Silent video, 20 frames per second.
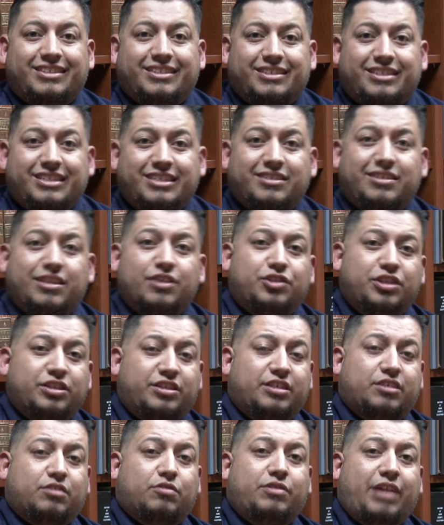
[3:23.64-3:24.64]
These
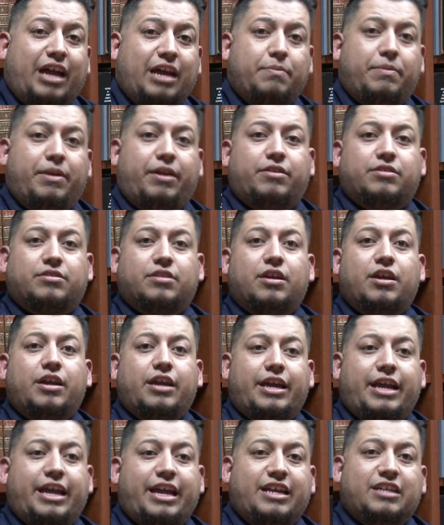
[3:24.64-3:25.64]
logistical nightmares
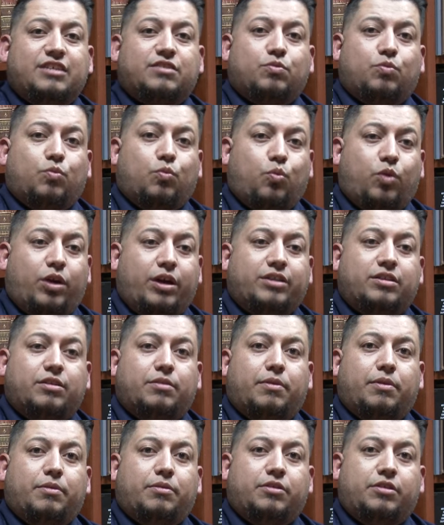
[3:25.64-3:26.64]
is what
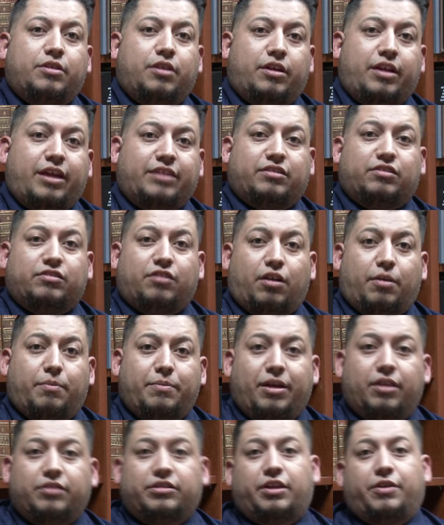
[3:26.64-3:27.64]
the United States
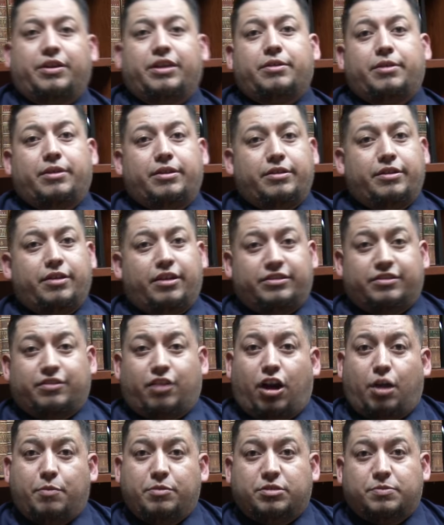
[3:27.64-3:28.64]
military, United States
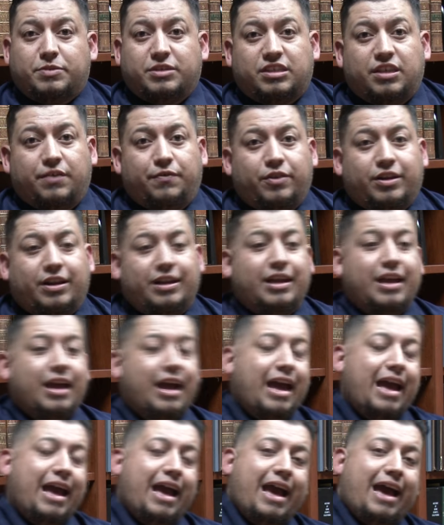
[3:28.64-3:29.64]
Army specifically,
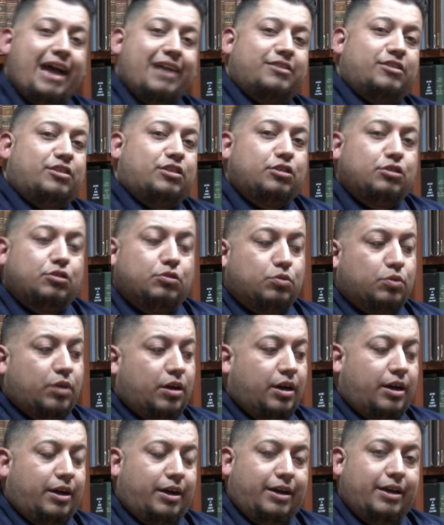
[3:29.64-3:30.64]
had to
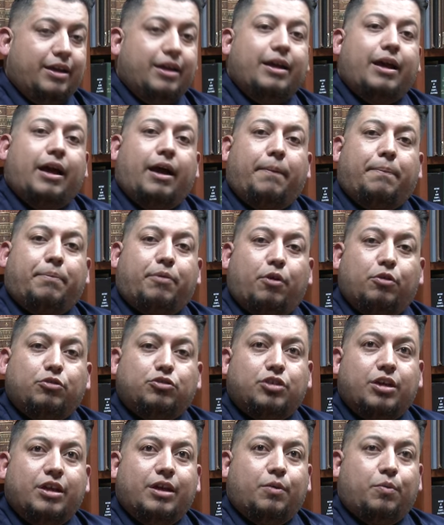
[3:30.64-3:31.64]
uh,
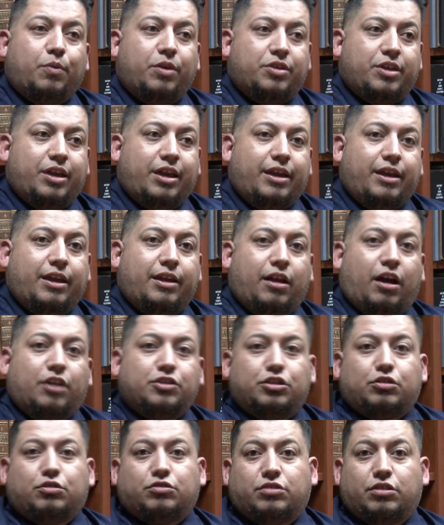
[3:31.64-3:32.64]
approach with a
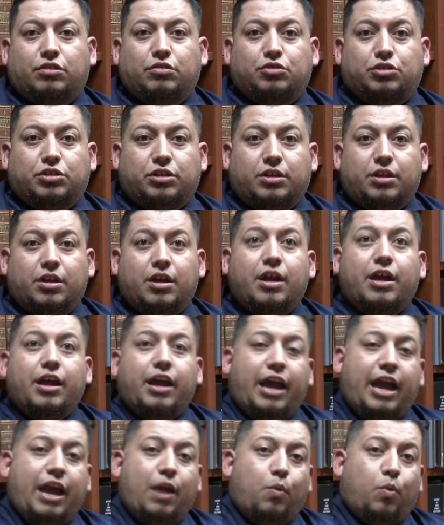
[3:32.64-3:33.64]
logical solution.
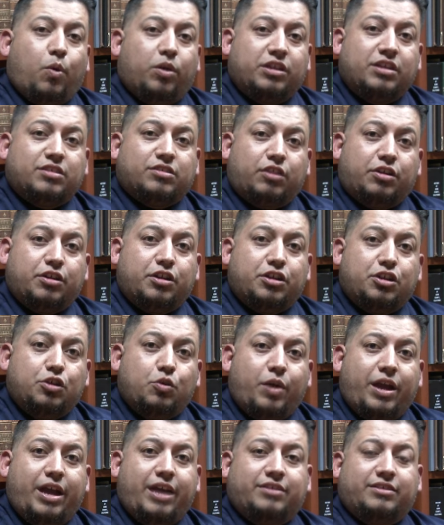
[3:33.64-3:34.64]
And what they started to
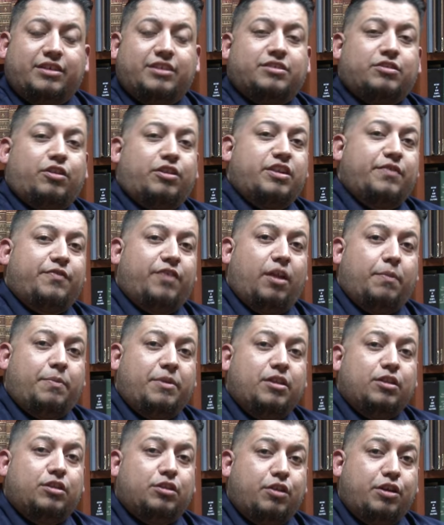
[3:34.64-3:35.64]
do is they started
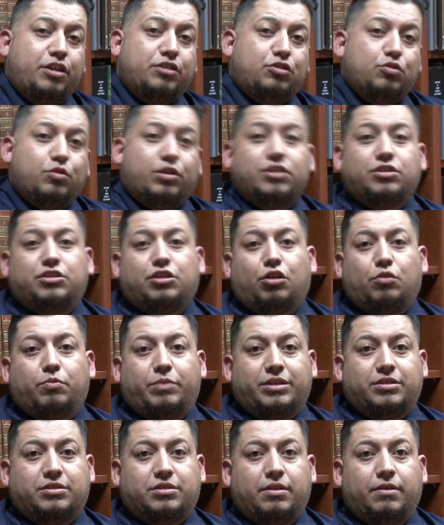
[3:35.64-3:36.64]
developing thirty-two
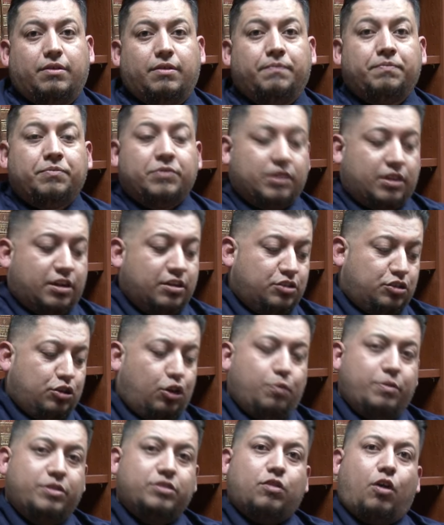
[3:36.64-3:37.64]
cantonments.
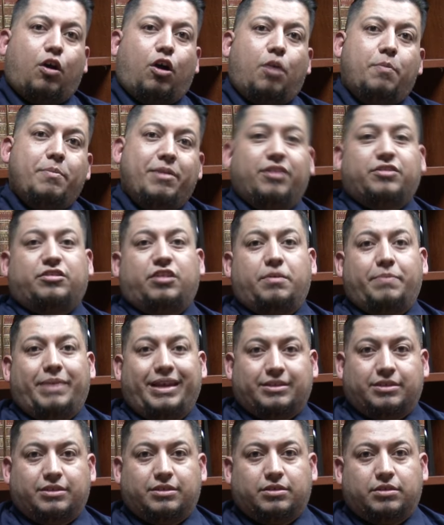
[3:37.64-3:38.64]
Cantonments are military
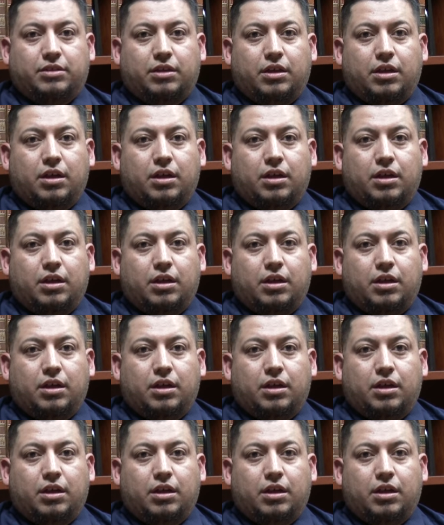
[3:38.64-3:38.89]
bases.